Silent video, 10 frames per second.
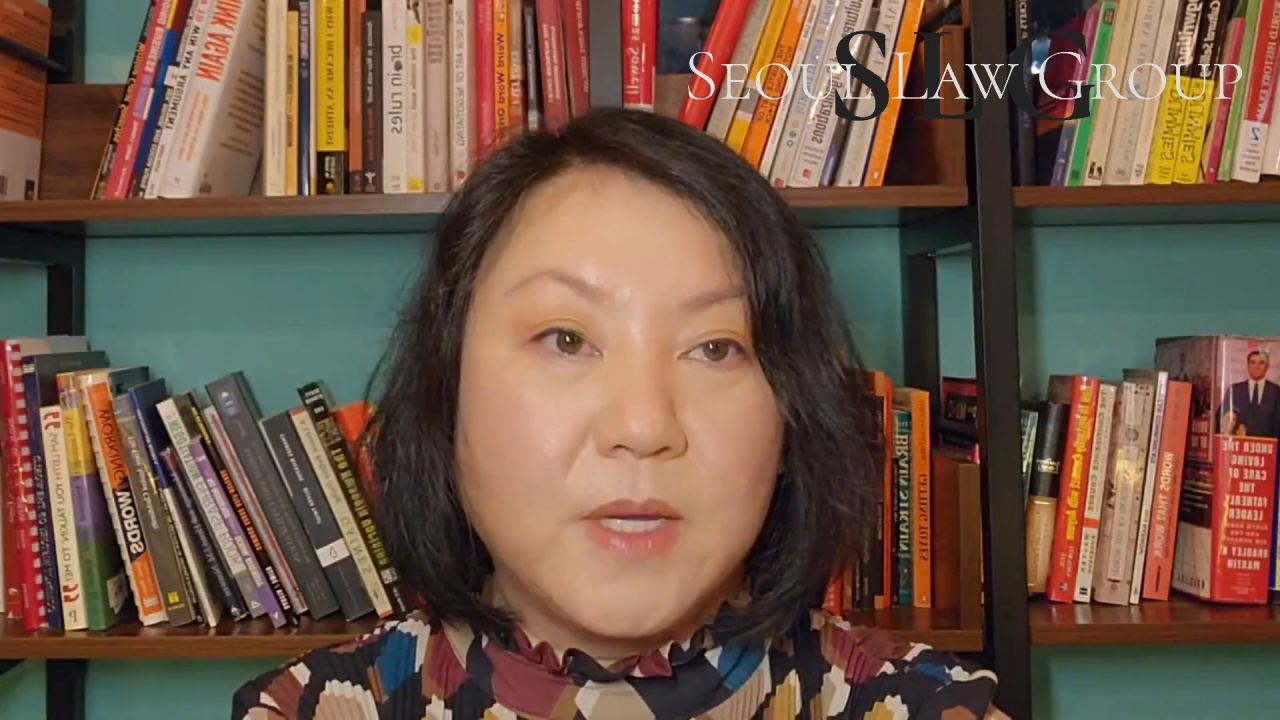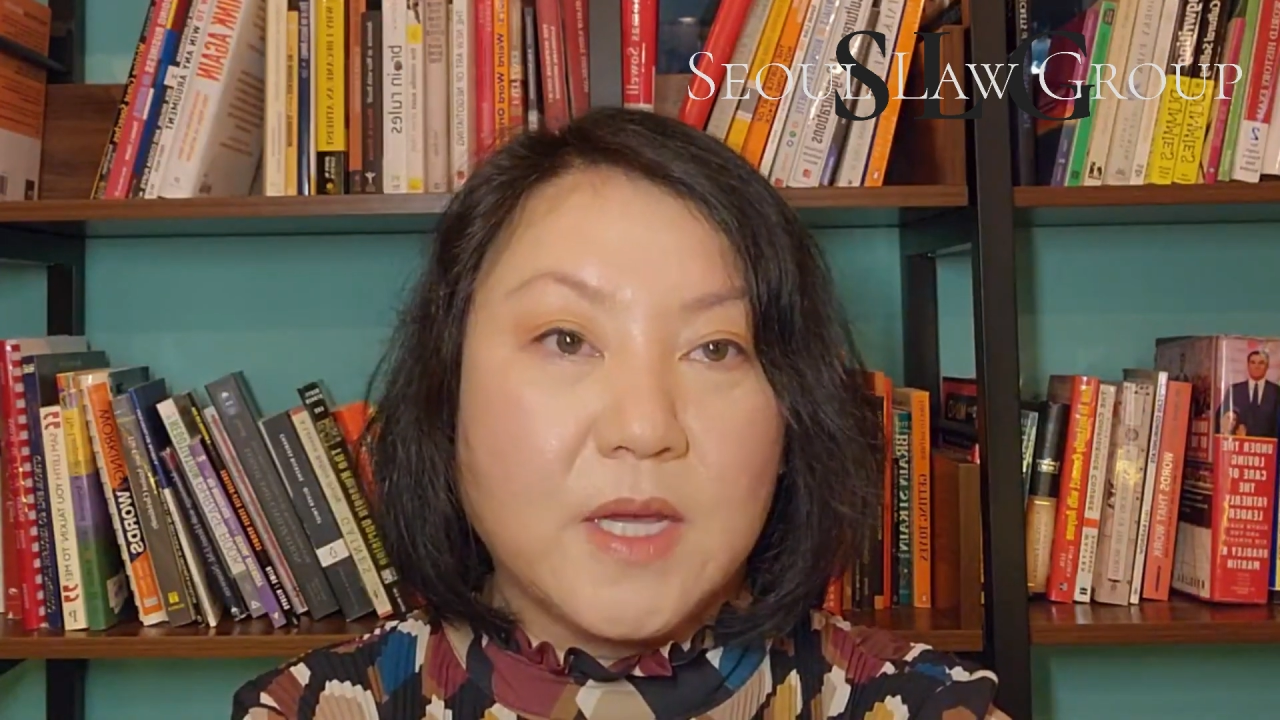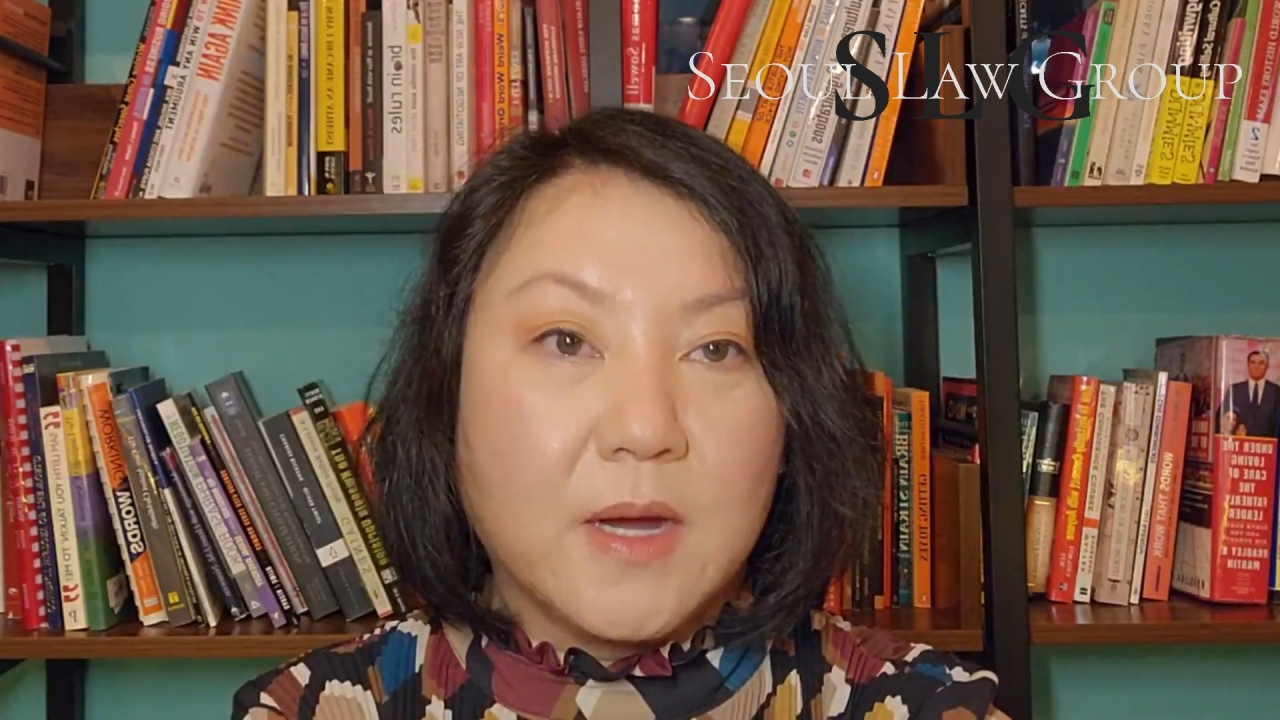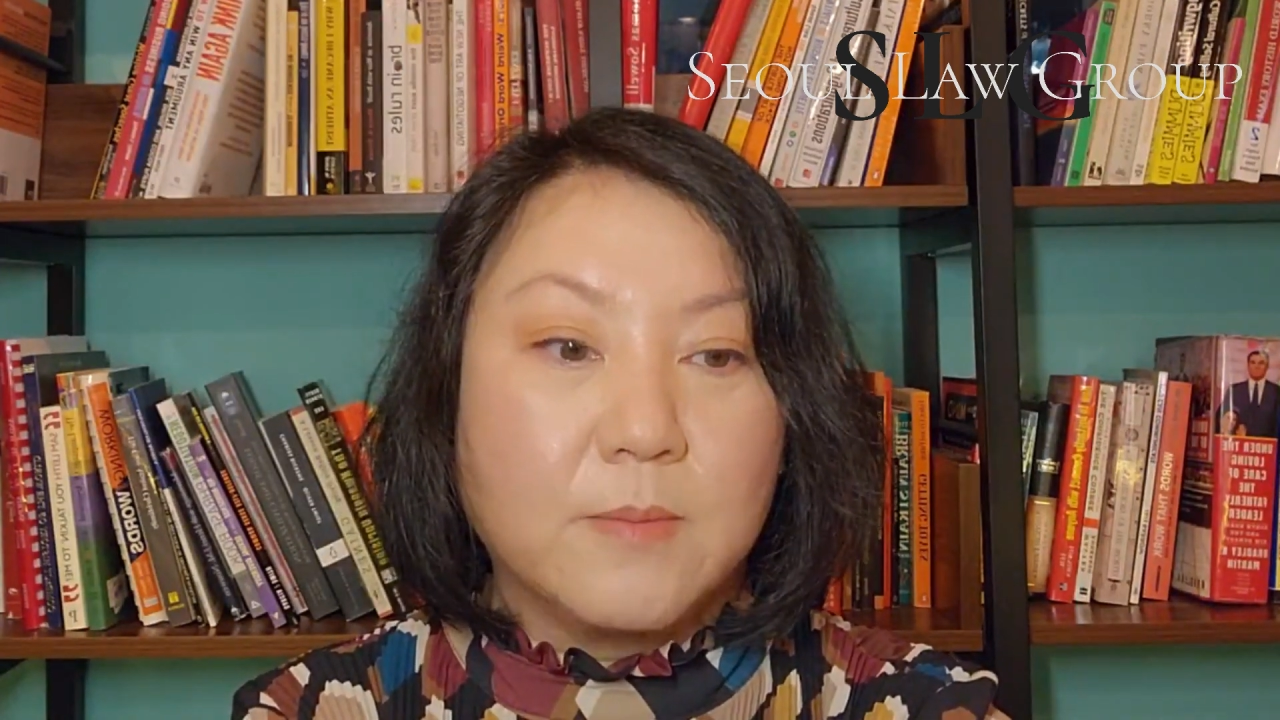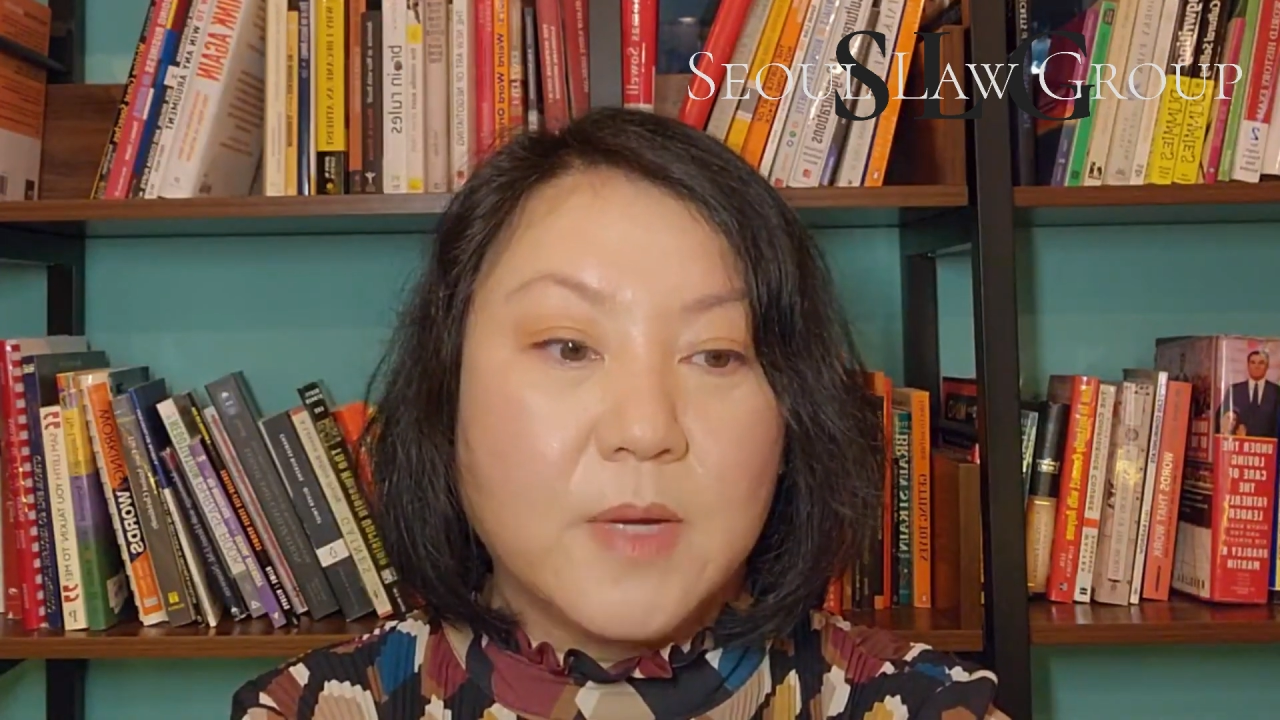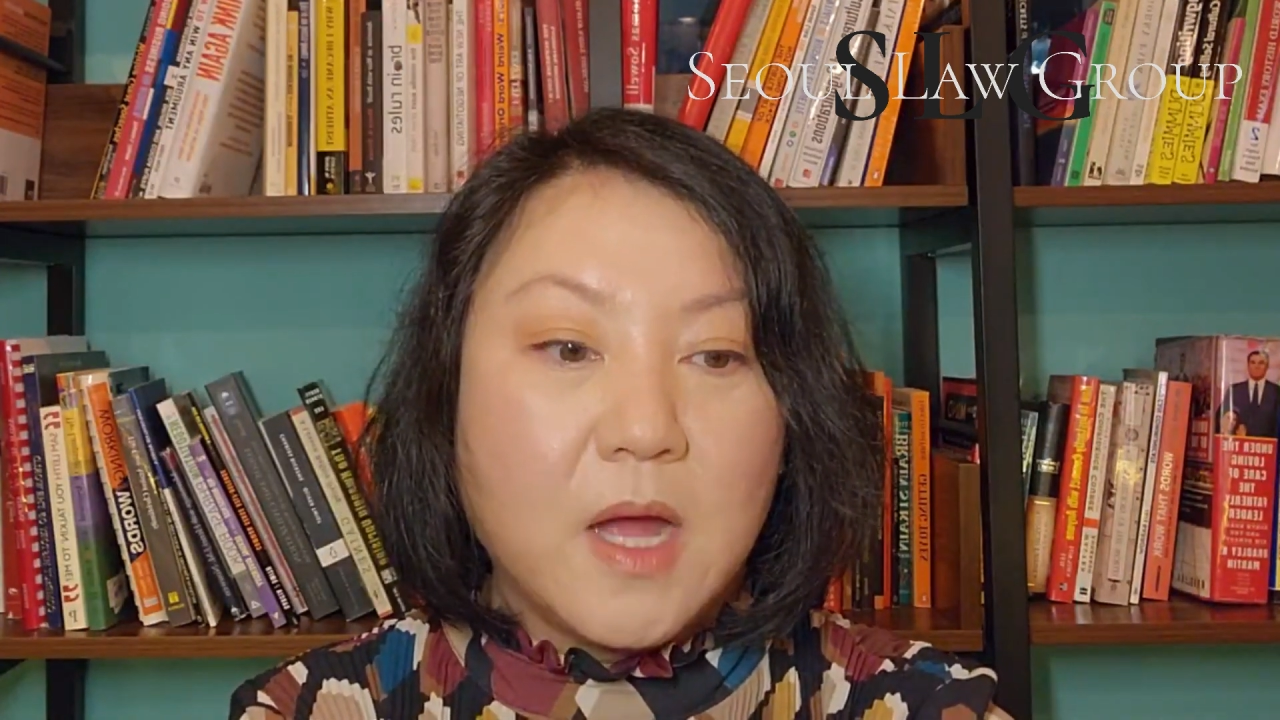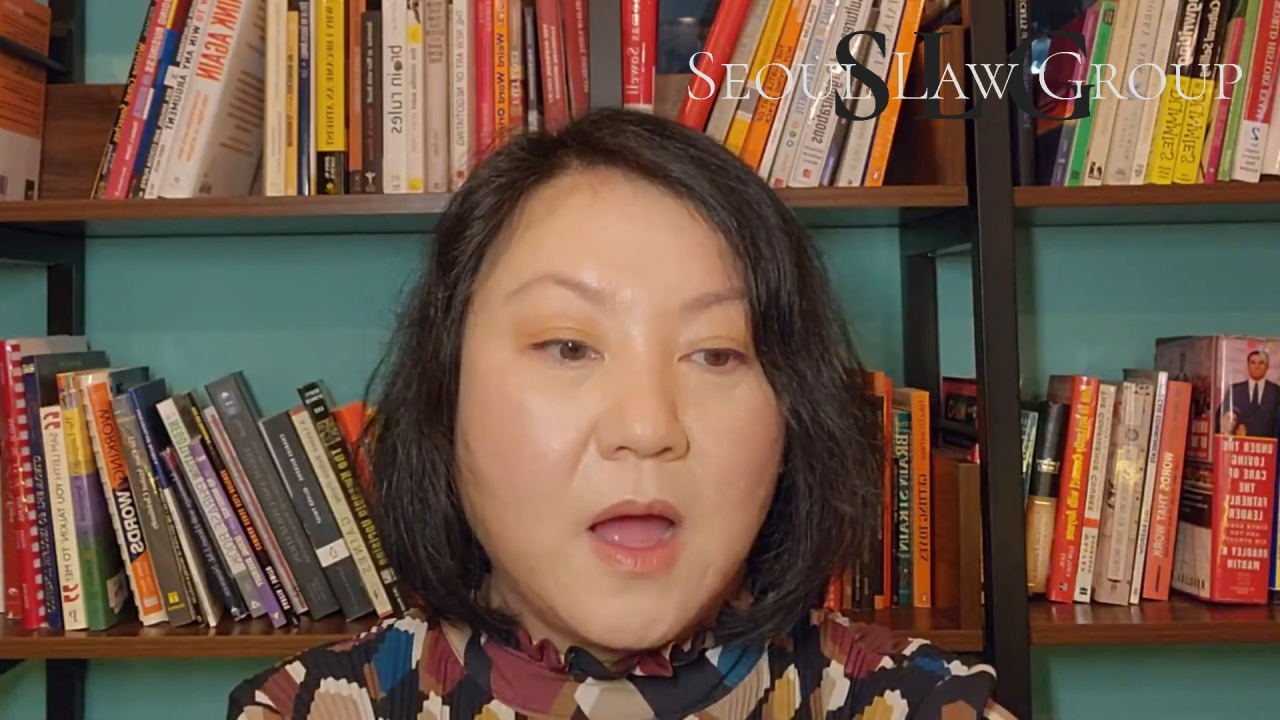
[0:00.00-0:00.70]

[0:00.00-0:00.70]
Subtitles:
p.m.,